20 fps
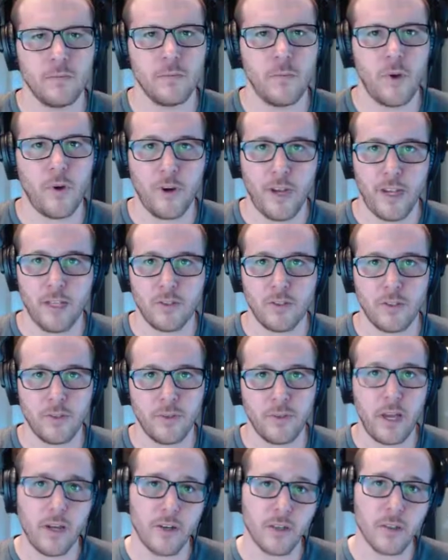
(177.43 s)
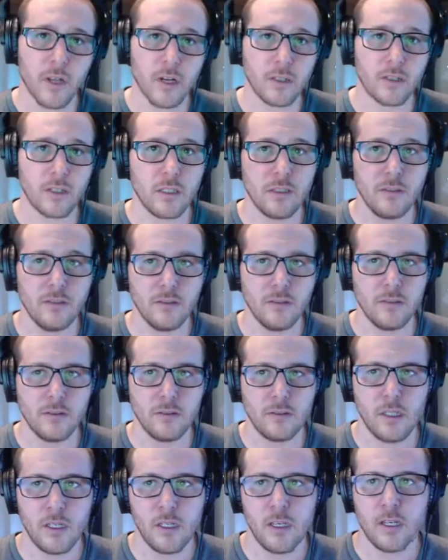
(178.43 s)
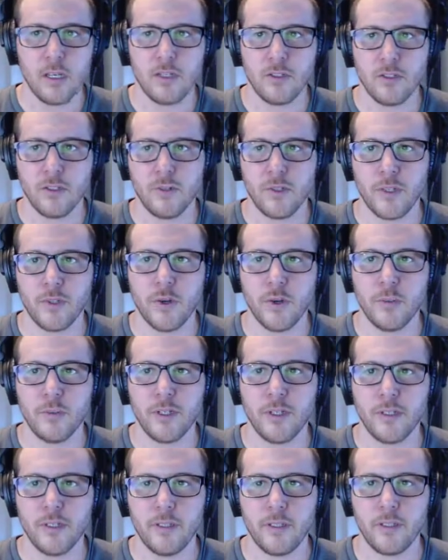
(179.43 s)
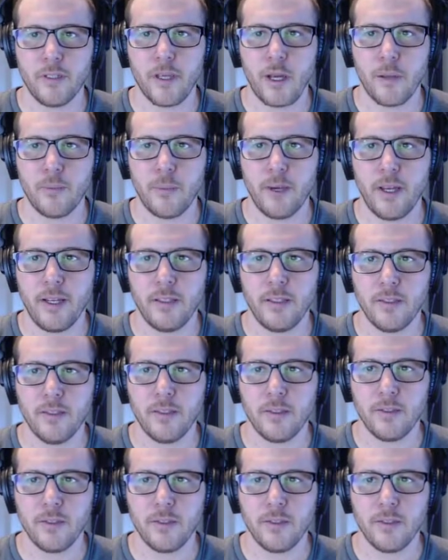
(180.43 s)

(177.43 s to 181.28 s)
All right, so now you're logged in. So you want to go up here to the top right, the